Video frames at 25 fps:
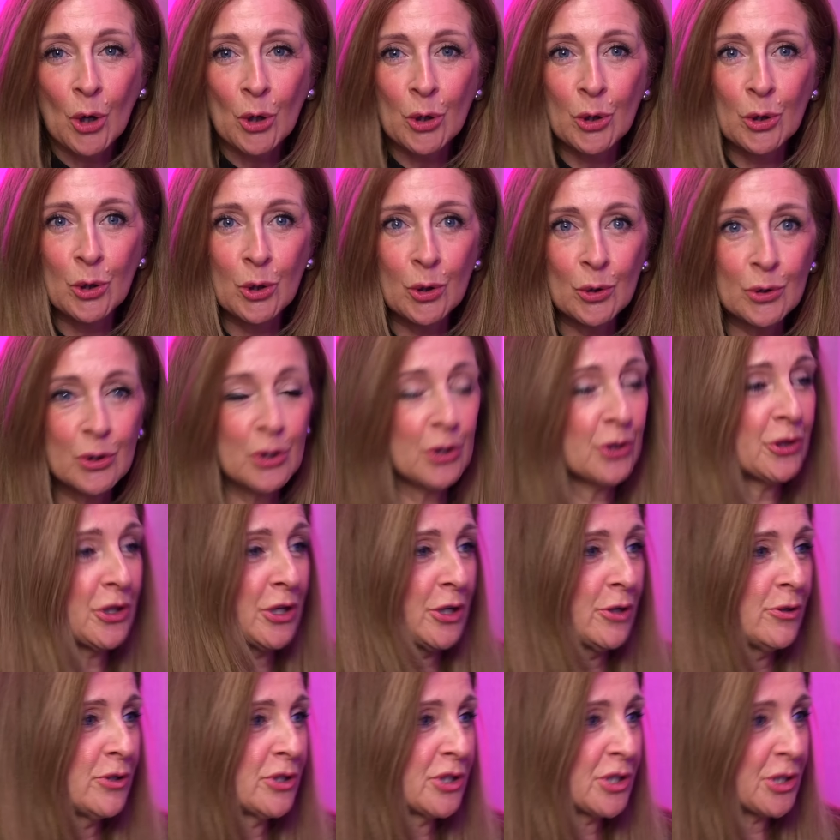Look at
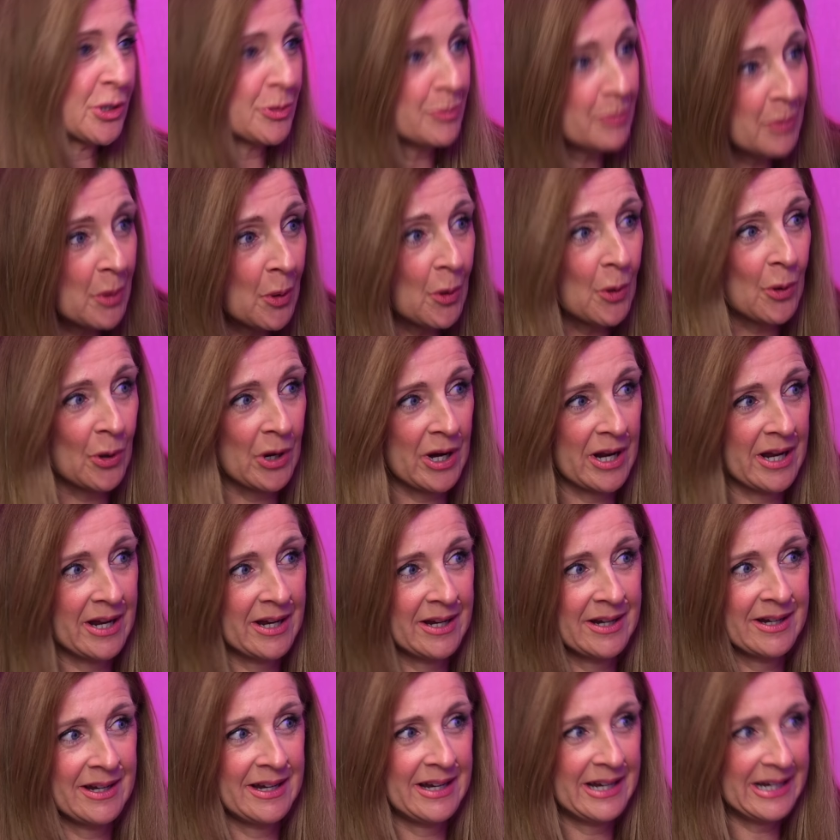those smaller
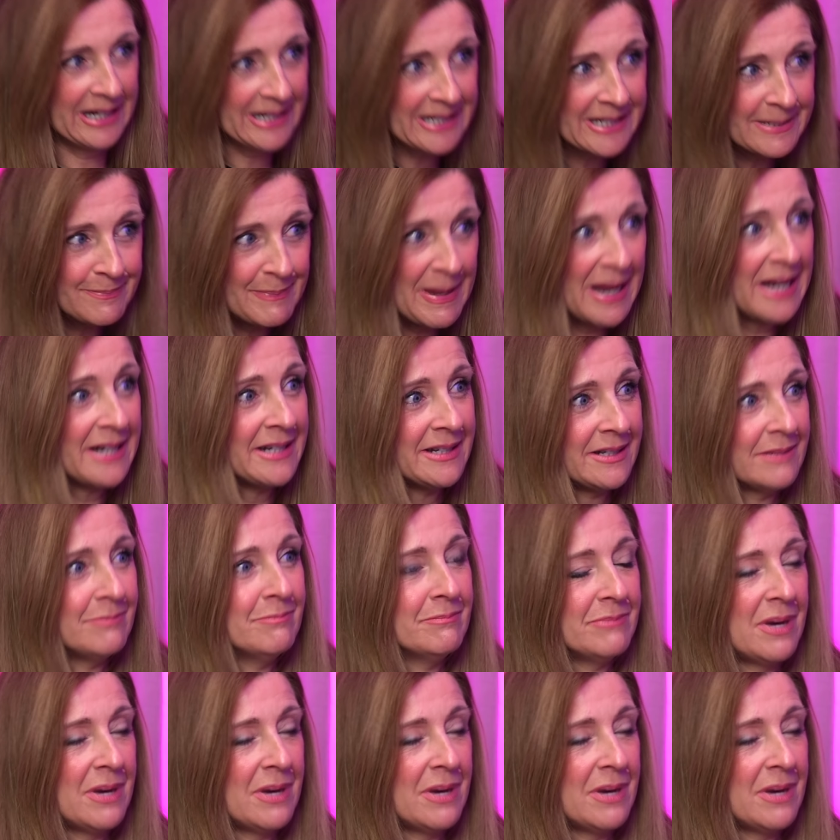independent